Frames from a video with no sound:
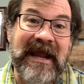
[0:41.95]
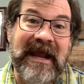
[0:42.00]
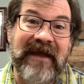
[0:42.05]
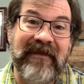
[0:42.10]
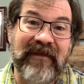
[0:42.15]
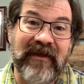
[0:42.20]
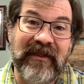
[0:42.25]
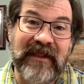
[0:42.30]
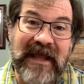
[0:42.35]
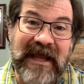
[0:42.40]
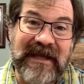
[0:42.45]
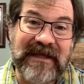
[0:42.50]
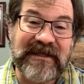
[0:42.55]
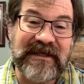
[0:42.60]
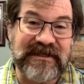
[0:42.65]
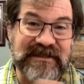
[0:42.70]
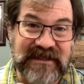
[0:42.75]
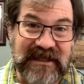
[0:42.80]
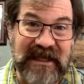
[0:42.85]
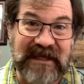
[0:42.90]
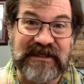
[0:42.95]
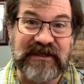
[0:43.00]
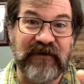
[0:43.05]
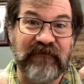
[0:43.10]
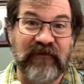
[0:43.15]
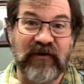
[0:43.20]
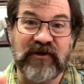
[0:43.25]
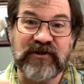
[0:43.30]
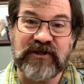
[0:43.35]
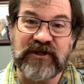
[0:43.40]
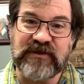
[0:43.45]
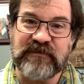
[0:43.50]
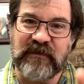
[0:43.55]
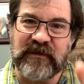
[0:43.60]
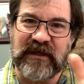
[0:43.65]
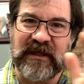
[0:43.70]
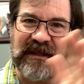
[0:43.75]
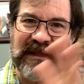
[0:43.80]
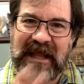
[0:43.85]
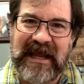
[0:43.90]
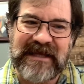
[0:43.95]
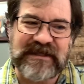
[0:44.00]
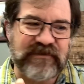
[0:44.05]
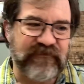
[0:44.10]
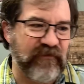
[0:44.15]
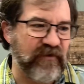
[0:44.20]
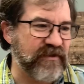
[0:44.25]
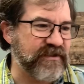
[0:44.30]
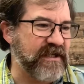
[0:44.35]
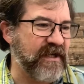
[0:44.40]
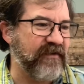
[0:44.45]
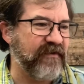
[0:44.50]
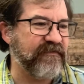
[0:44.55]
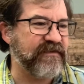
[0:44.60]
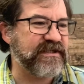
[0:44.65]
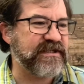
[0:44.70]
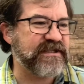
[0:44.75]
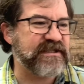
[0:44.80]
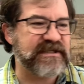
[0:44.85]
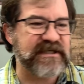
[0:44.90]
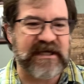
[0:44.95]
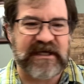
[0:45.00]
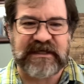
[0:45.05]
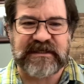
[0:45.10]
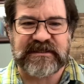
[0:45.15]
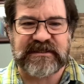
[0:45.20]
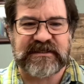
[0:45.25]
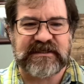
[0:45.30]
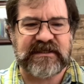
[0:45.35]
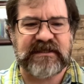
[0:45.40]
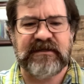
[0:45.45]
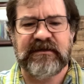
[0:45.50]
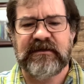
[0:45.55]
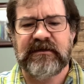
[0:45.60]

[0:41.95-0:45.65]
and the last selected verses, but the last verse out of six.